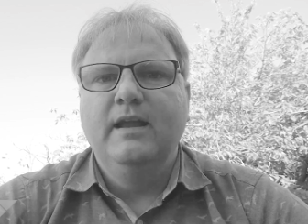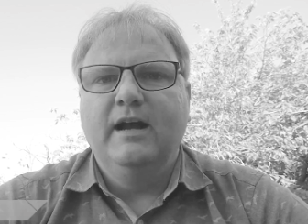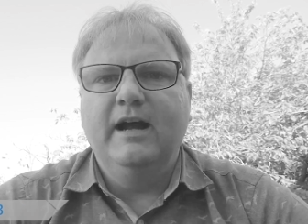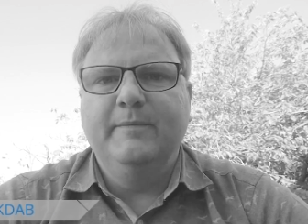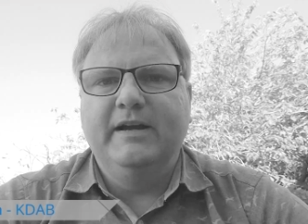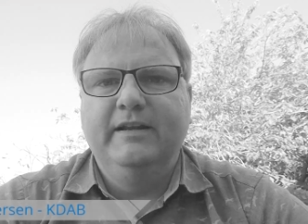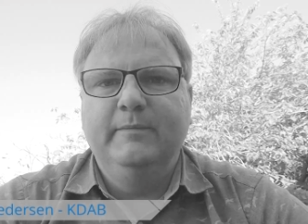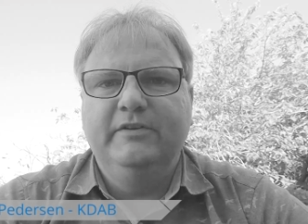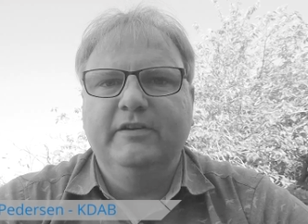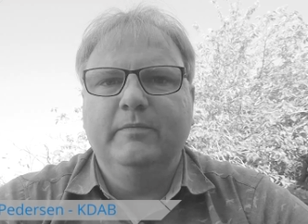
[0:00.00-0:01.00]
Hi, my
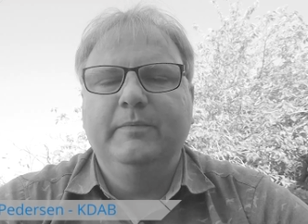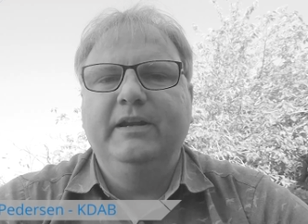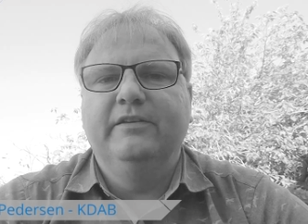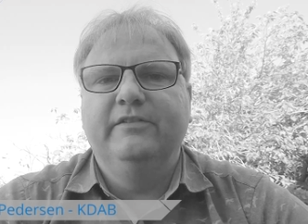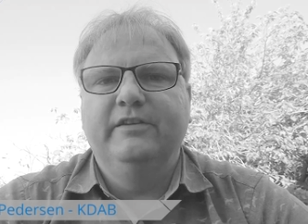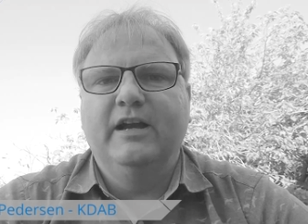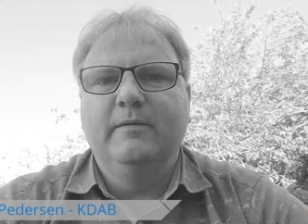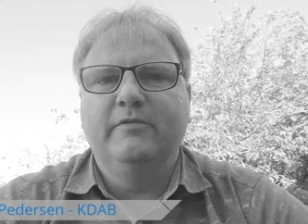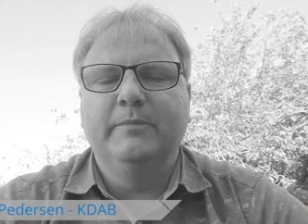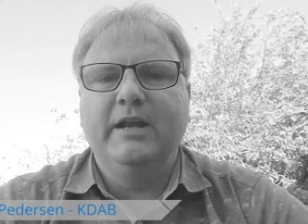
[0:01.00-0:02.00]
name is Jesper Pedersen. I'm
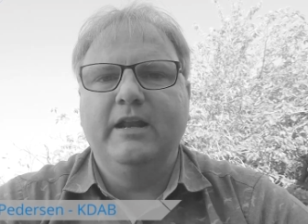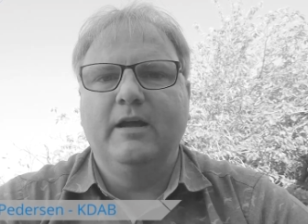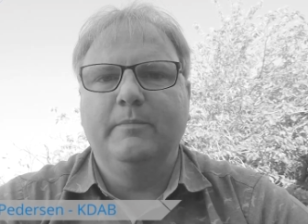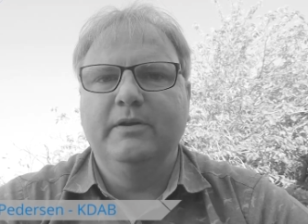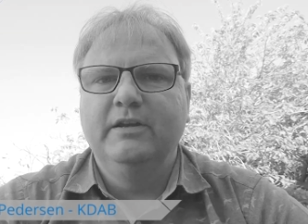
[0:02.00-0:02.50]
from KDAB.